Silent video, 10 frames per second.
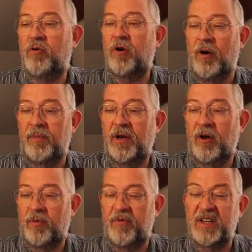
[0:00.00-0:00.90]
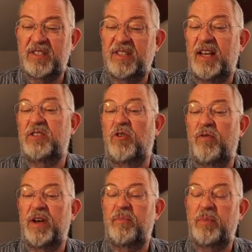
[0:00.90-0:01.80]
common in operations that is
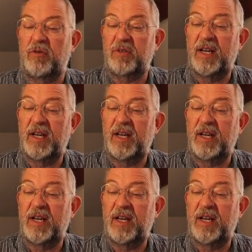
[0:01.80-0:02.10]
already built